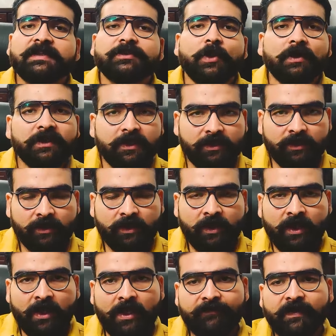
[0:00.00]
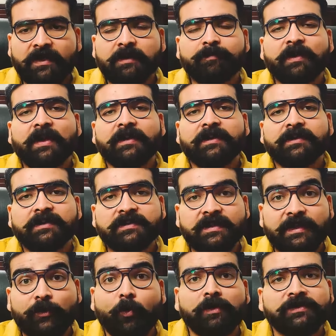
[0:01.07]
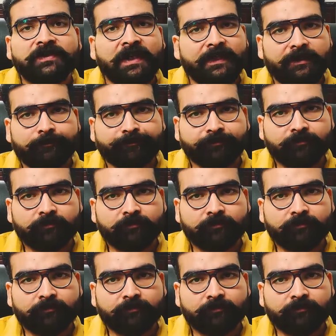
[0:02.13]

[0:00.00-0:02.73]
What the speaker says: exalted, if any planet is in own sign,